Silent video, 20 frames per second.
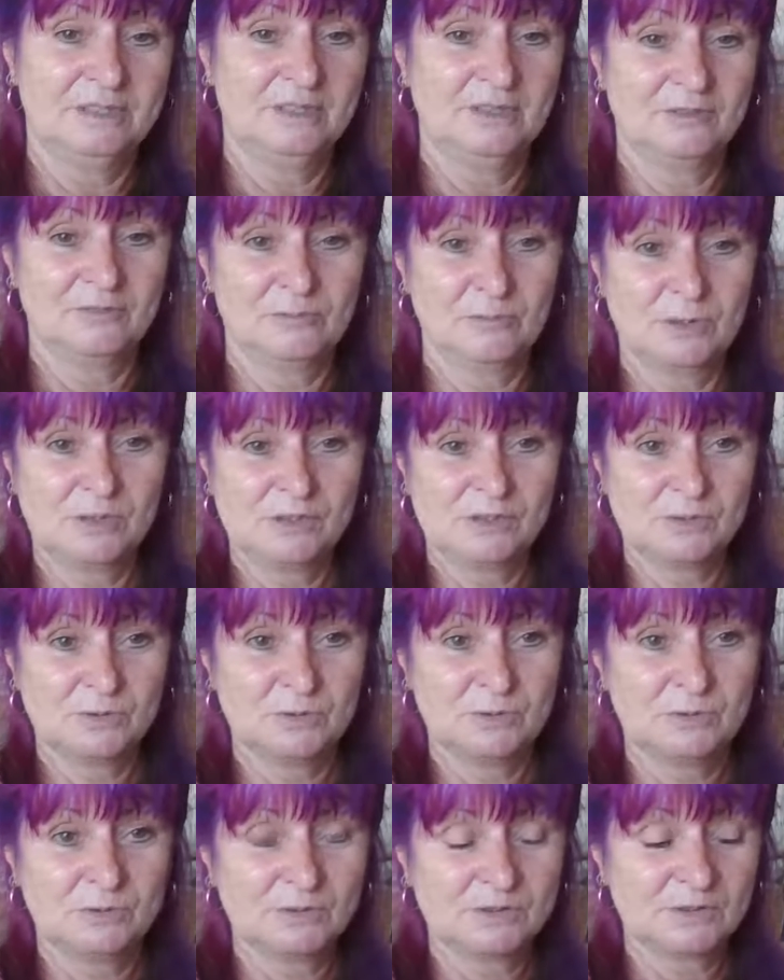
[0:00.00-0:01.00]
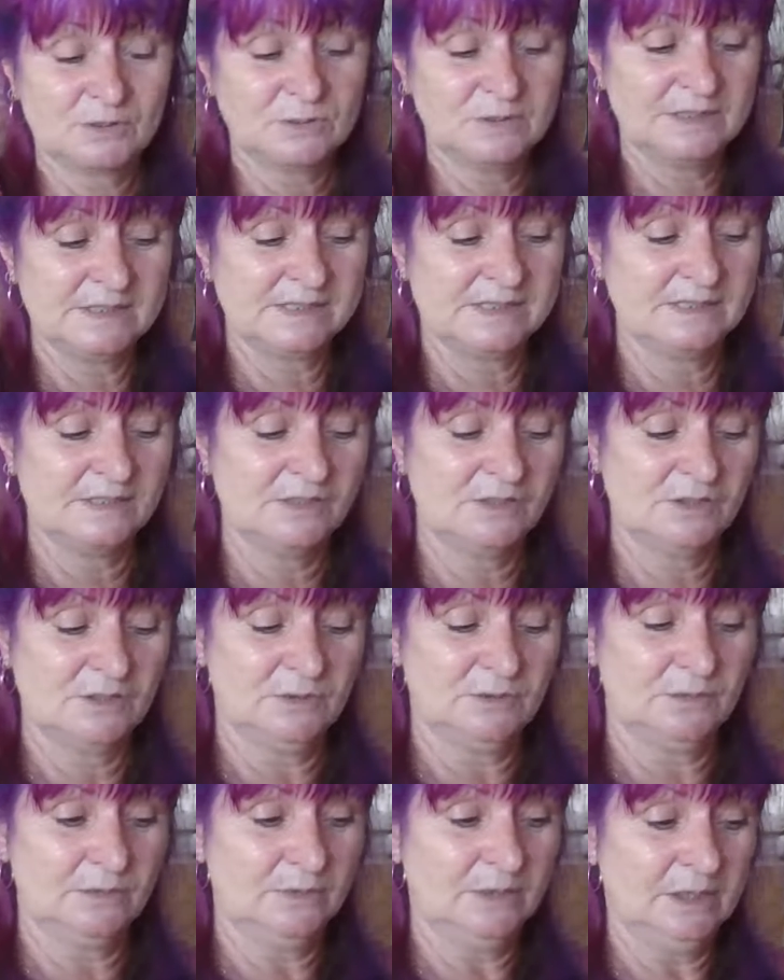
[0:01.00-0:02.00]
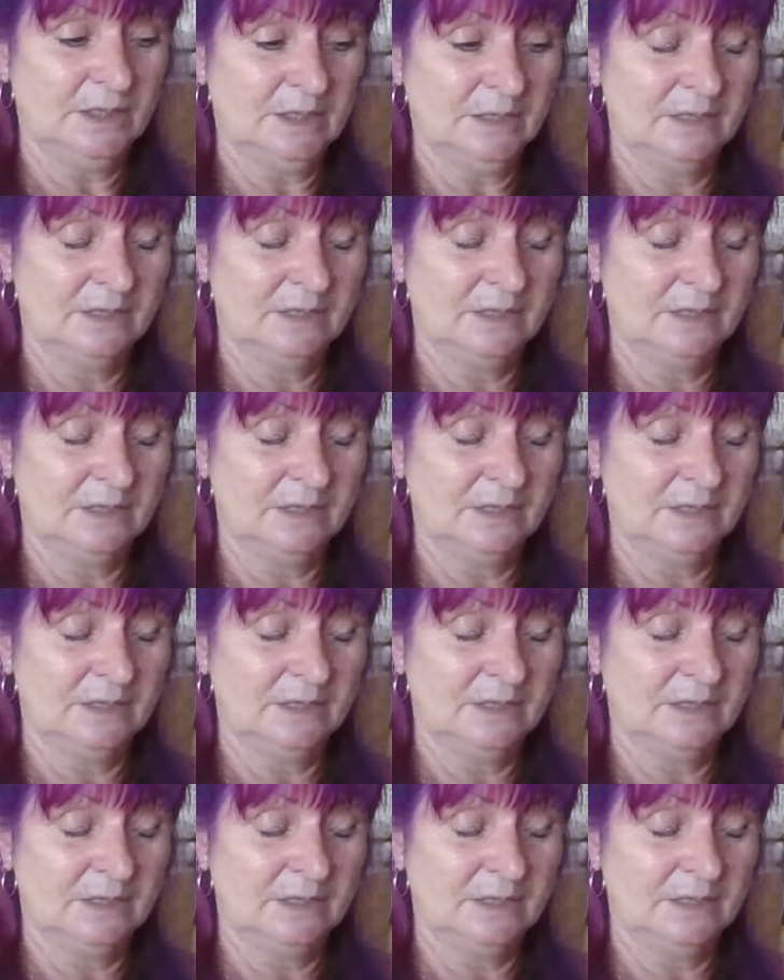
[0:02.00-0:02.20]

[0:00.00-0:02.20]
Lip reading: any of my talks or listen to